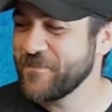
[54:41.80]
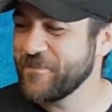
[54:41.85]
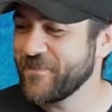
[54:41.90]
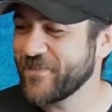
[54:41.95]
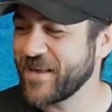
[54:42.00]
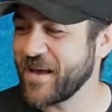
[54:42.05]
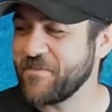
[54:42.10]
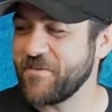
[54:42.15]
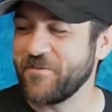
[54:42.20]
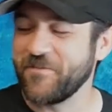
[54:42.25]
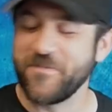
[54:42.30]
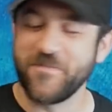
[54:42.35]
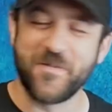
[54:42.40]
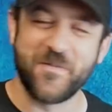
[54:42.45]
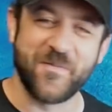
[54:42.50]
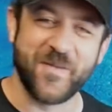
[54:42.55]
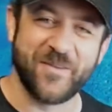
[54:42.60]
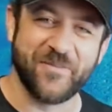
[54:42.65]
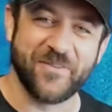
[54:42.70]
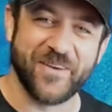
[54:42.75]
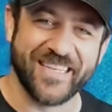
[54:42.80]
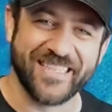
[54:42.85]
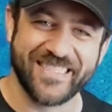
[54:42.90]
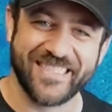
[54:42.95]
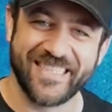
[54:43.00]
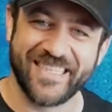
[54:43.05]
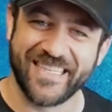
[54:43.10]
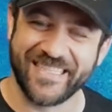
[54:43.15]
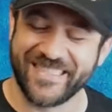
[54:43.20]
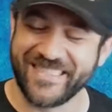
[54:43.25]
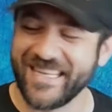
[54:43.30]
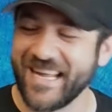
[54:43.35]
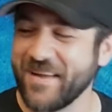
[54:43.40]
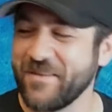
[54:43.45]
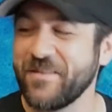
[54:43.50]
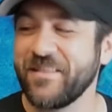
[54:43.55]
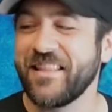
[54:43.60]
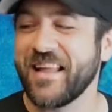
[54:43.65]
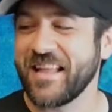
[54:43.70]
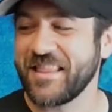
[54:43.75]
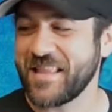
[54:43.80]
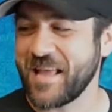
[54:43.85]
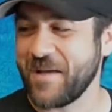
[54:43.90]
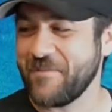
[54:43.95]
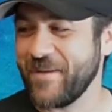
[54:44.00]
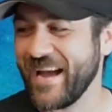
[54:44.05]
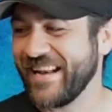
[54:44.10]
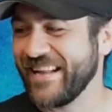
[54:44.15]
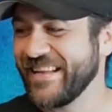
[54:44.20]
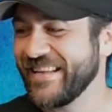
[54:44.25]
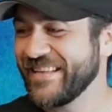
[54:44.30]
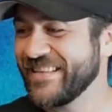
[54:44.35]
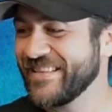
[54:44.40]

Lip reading: Coming from the Midwest, that's not that bad.